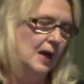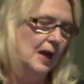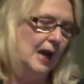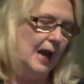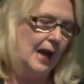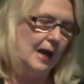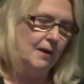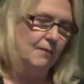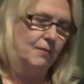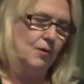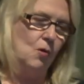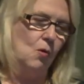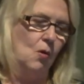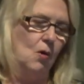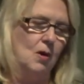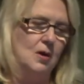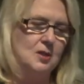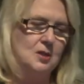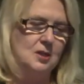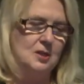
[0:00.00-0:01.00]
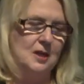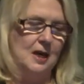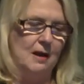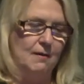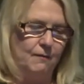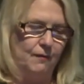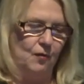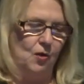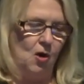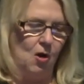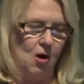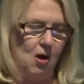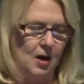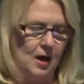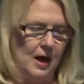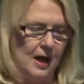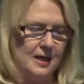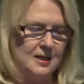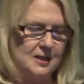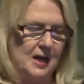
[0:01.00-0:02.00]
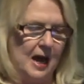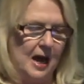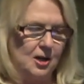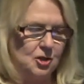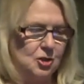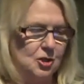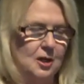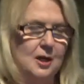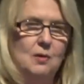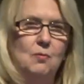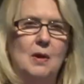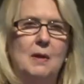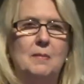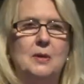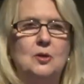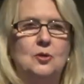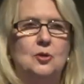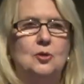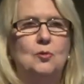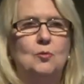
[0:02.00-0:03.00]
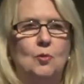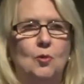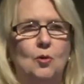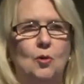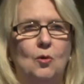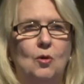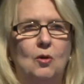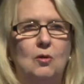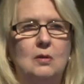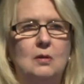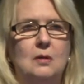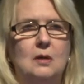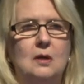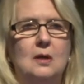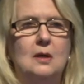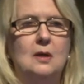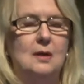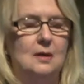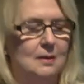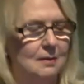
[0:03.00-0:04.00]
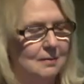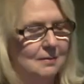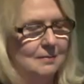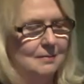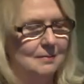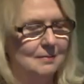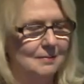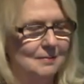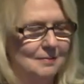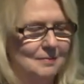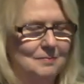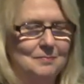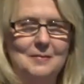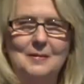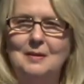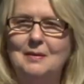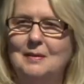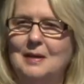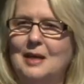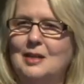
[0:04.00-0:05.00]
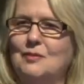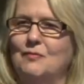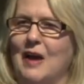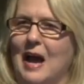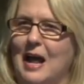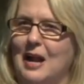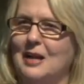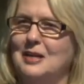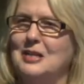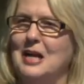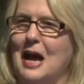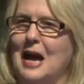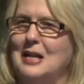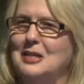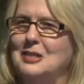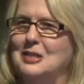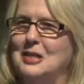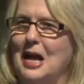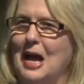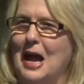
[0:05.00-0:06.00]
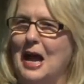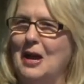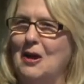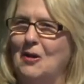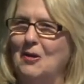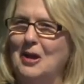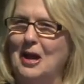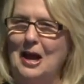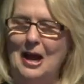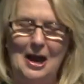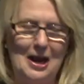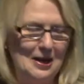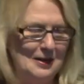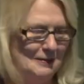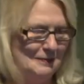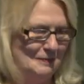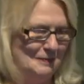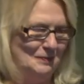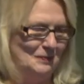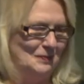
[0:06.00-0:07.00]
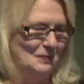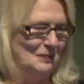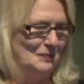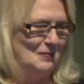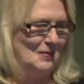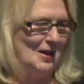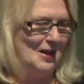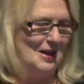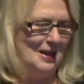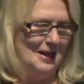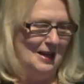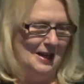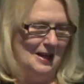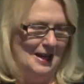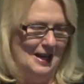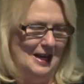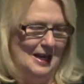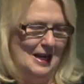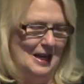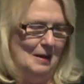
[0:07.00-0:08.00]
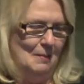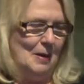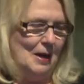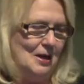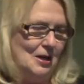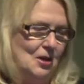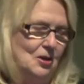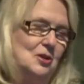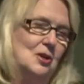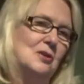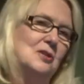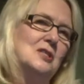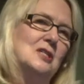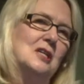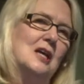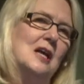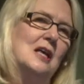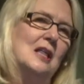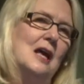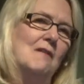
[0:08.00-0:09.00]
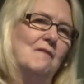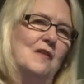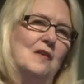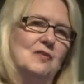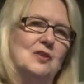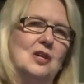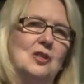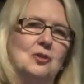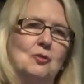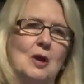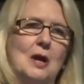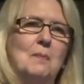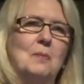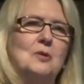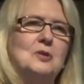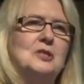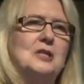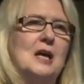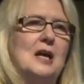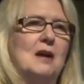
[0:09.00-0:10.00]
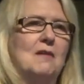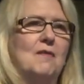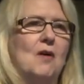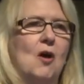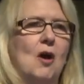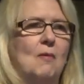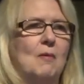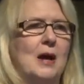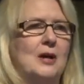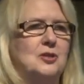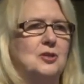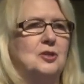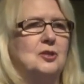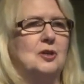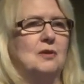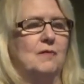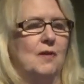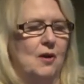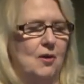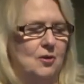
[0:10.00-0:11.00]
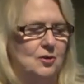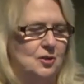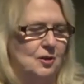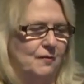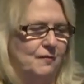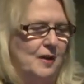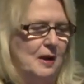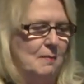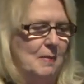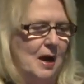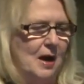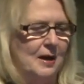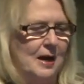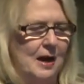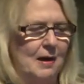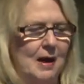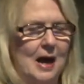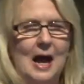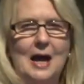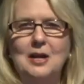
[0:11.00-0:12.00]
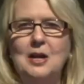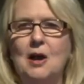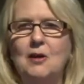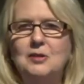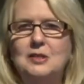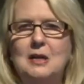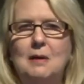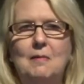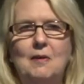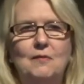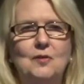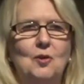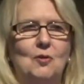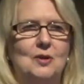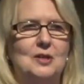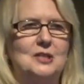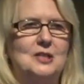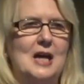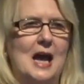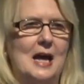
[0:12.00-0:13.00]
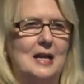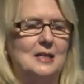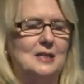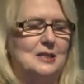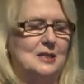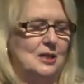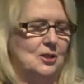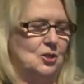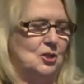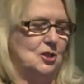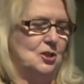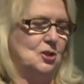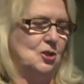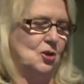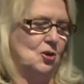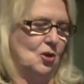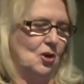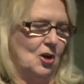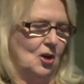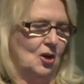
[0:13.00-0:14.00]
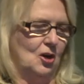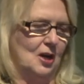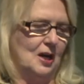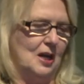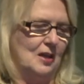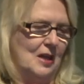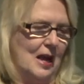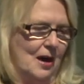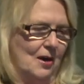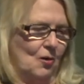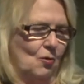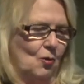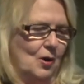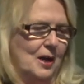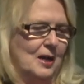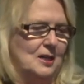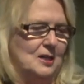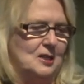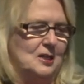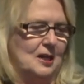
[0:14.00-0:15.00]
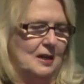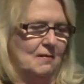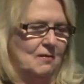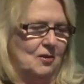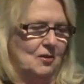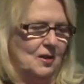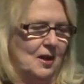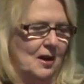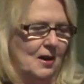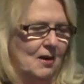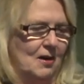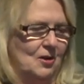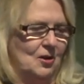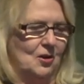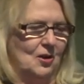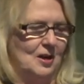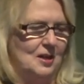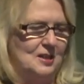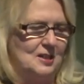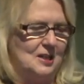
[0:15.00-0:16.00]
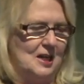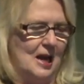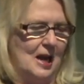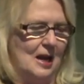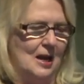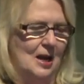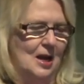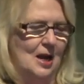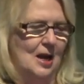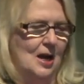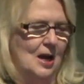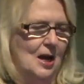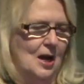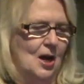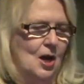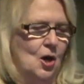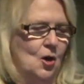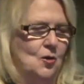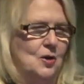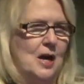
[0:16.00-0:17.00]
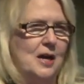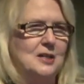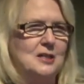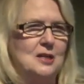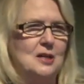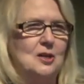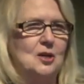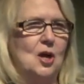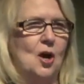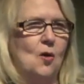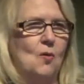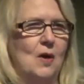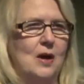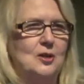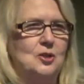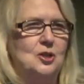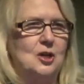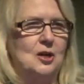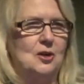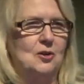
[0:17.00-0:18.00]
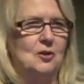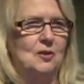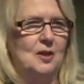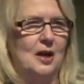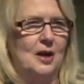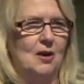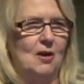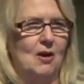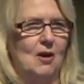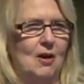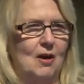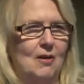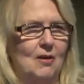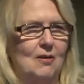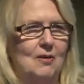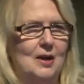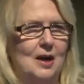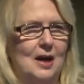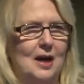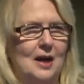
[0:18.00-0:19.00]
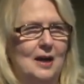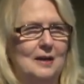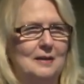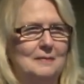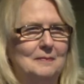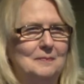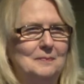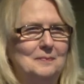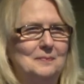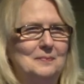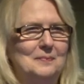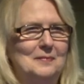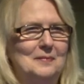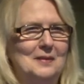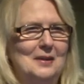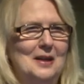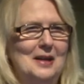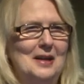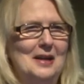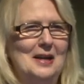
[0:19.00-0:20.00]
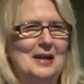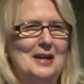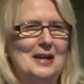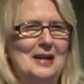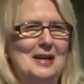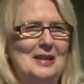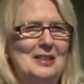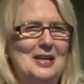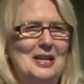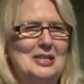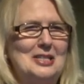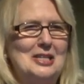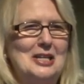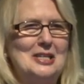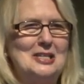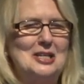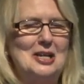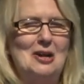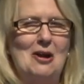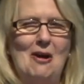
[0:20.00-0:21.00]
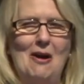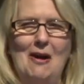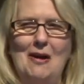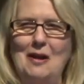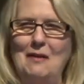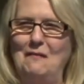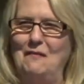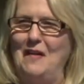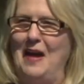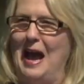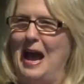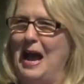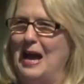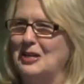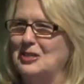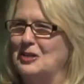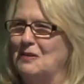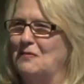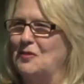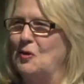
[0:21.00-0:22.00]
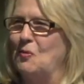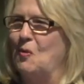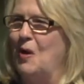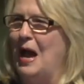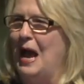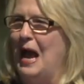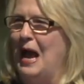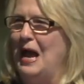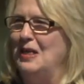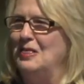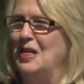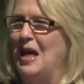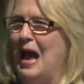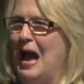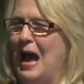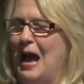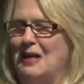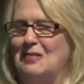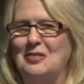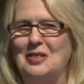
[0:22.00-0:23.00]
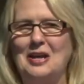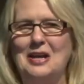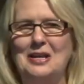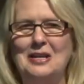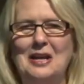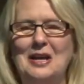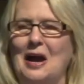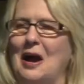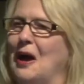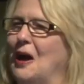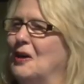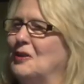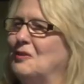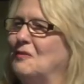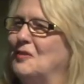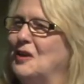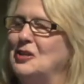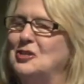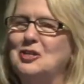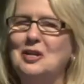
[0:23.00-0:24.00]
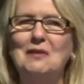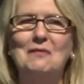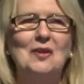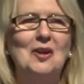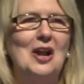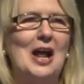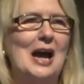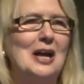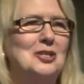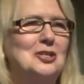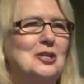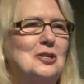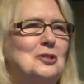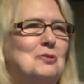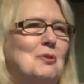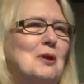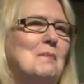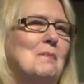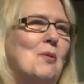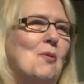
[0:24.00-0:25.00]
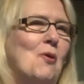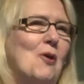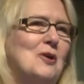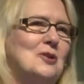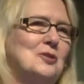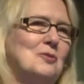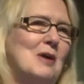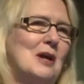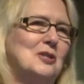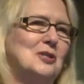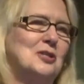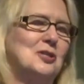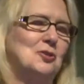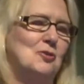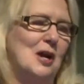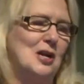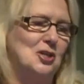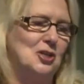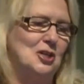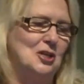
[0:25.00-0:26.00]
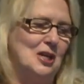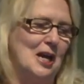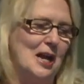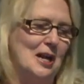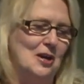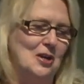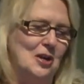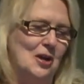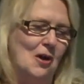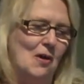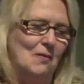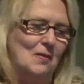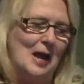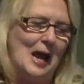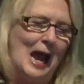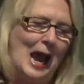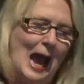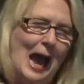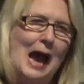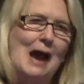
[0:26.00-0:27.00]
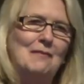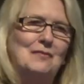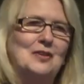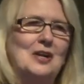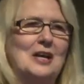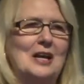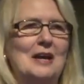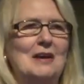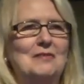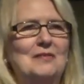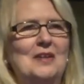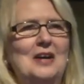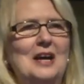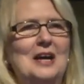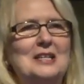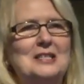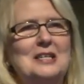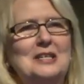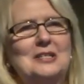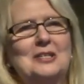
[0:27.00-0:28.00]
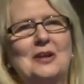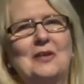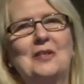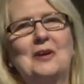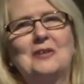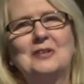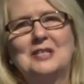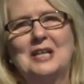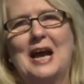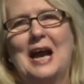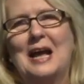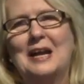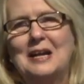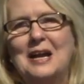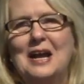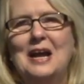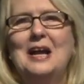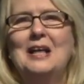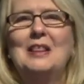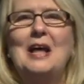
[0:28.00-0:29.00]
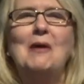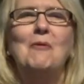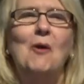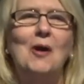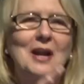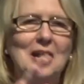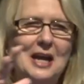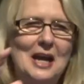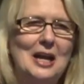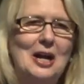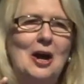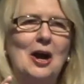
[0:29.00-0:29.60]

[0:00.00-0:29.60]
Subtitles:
And of course, in Florida, as nationally, women do rule. It's Valentine's Day, okay? But you do see that 53% of our registered voters are female. Now, I know some of you are statisticians, and you're going to look at that green sliver there, and you're going to say, who doesn't know what gender they are, okay? This is an artifact of the way that the Division of Elections reports registration data. You don't have to give this, and so there's that. They want to get